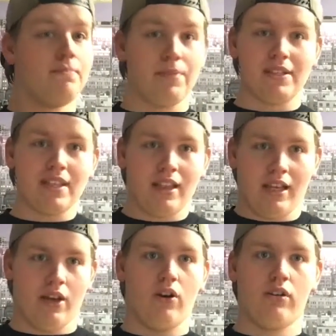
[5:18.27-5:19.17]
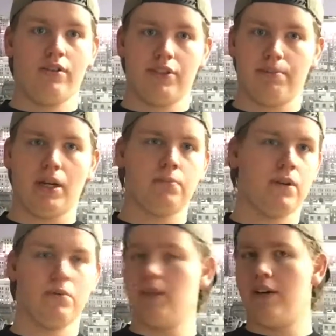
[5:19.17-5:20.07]
basically all of the
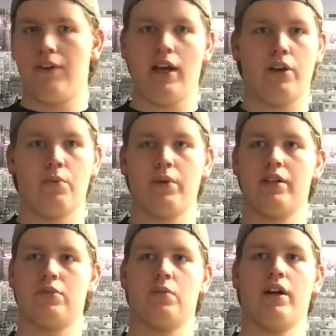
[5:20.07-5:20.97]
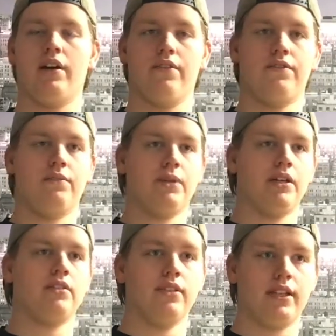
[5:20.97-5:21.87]
Batman. We have Adam West, we have
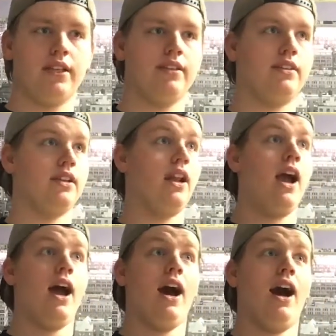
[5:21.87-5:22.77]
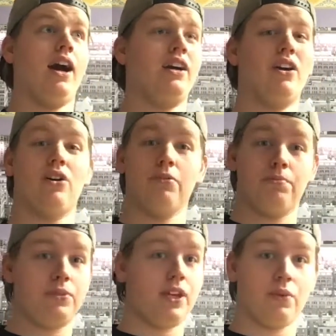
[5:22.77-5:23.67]
Michael Keaton. I
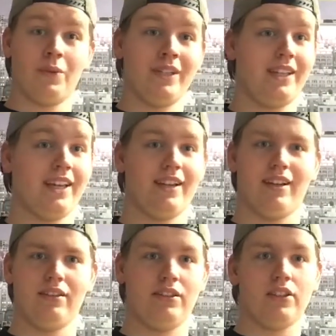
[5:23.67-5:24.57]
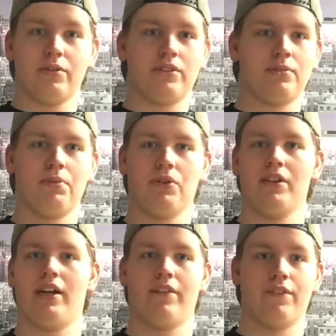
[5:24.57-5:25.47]
hope that we get jokes about
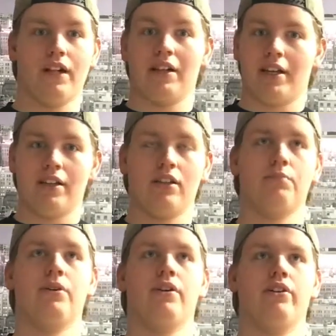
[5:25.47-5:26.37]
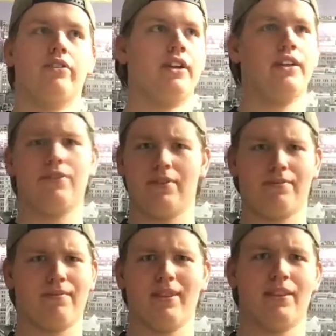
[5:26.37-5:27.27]
like Val Kilmer or
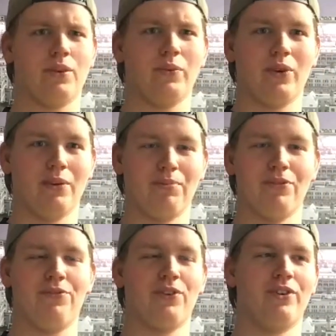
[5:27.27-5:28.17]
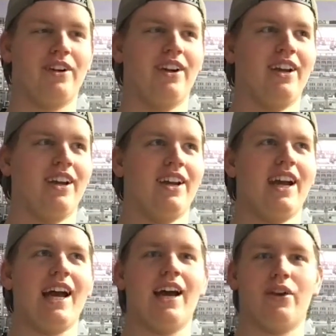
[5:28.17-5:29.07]
even the one before
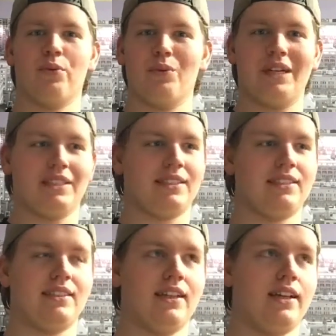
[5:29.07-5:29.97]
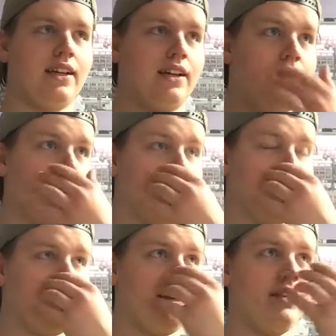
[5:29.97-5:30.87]
Adam West.
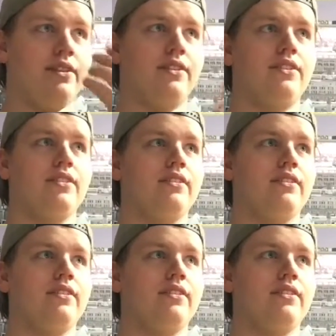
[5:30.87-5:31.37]
And